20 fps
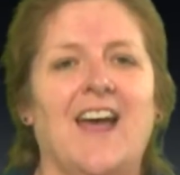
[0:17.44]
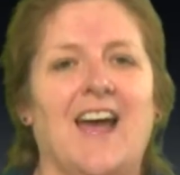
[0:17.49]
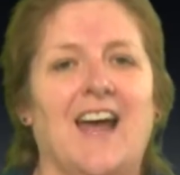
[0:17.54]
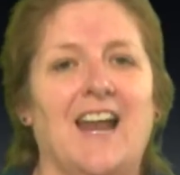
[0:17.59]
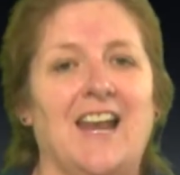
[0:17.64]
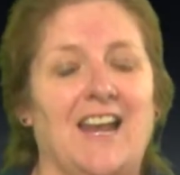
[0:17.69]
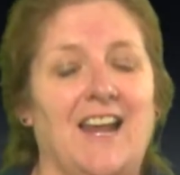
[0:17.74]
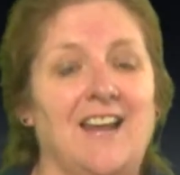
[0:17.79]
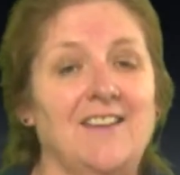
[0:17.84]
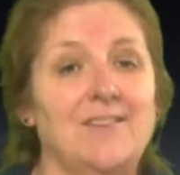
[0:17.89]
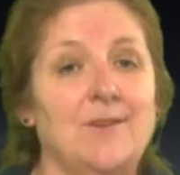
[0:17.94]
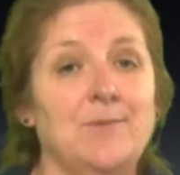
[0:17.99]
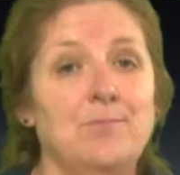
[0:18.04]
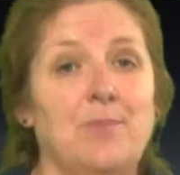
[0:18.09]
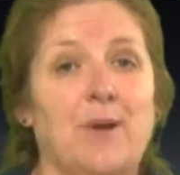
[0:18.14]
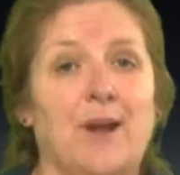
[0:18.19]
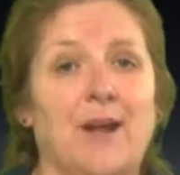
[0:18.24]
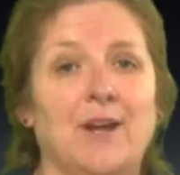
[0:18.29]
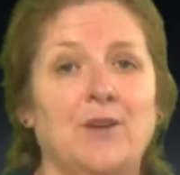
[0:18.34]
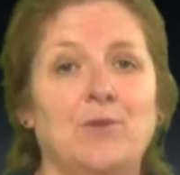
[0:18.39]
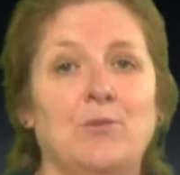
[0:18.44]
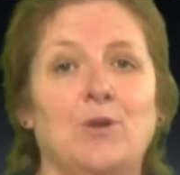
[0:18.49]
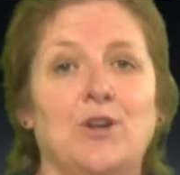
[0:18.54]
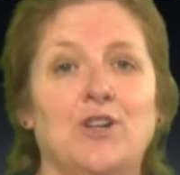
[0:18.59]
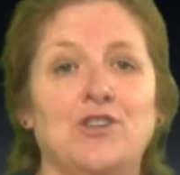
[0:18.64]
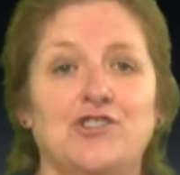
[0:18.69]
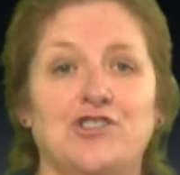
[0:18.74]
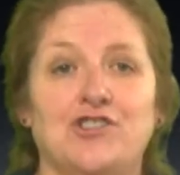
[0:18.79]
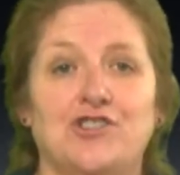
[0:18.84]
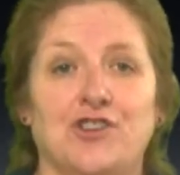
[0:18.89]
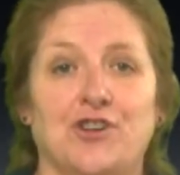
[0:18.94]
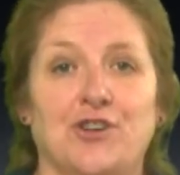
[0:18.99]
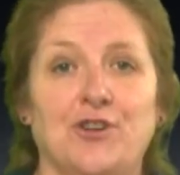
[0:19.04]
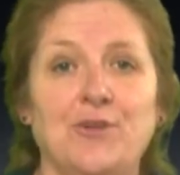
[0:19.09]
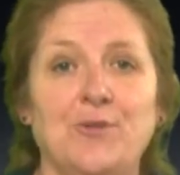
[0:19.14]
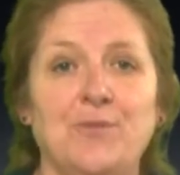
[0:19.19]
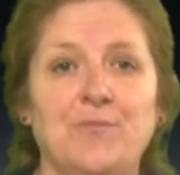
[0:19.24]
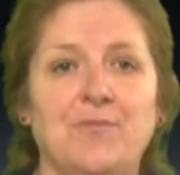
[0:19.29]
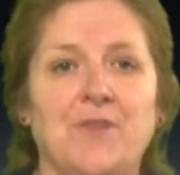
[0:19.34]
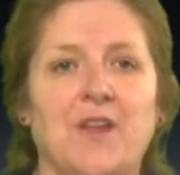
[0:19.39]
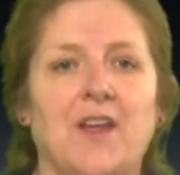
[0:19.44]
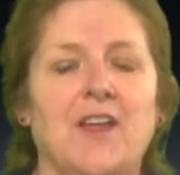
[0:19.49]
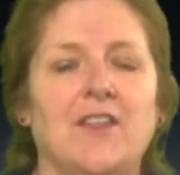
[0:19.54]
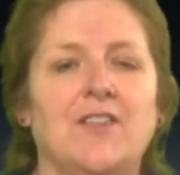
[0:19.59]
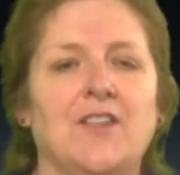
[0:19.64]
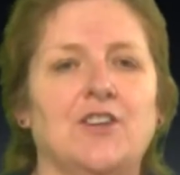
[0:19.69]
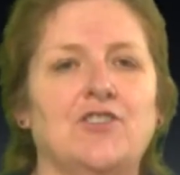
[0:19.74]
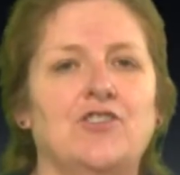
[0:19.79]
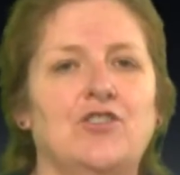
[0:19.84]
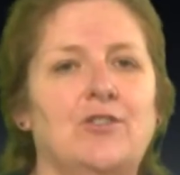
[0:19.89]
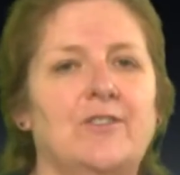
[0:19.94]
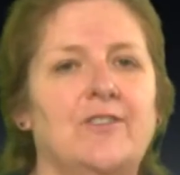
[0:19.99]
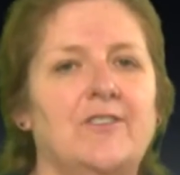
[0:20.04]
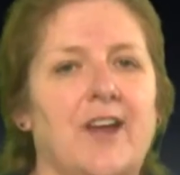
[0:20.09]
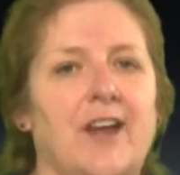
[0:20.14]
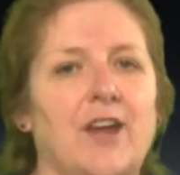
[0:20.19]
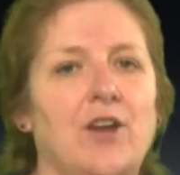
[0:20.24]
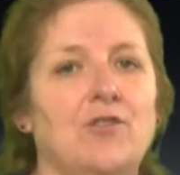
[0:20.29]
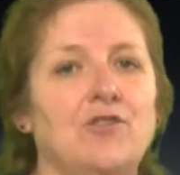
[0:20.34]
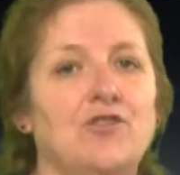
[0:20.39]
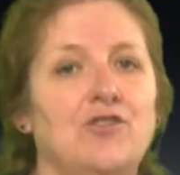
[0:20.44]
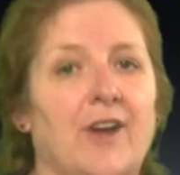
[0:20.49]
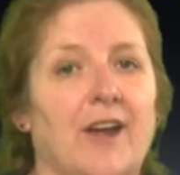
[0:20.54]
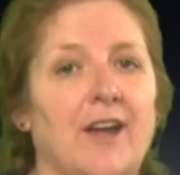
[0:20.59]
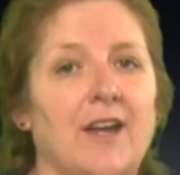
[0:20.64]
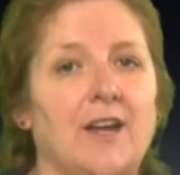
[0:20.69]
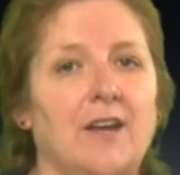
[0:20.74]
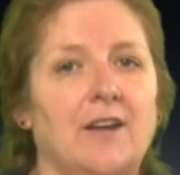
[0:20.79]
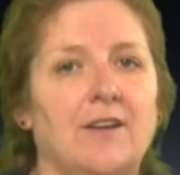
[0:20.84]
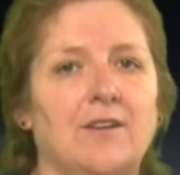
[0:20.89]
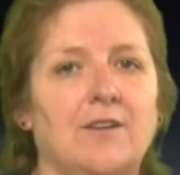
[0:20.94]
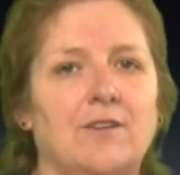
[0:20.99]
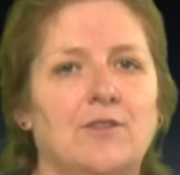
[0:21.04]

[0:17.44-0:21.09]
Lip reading: A lesson plan will ensure that you stay on track,